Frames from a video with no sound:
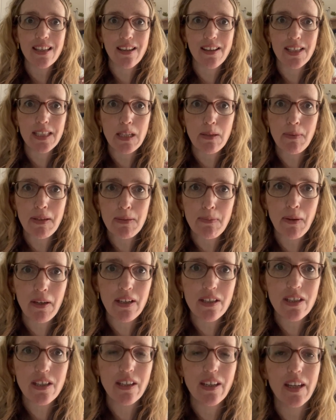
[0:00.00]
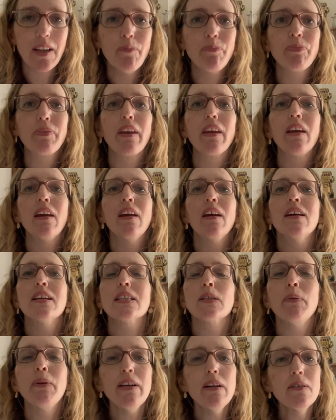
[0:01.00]
last time I spoke to you.
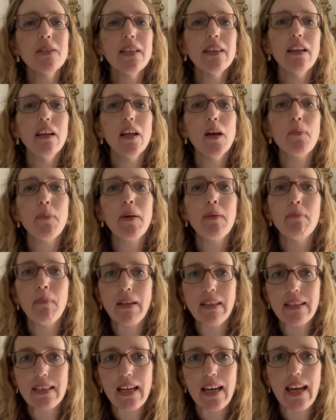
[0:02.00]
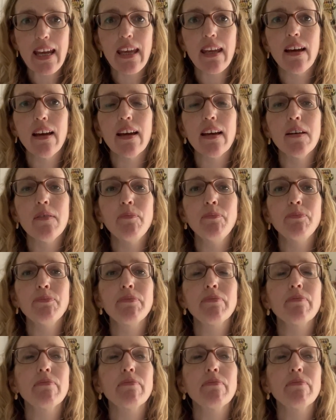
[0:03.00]
So when I was in the library Monday, I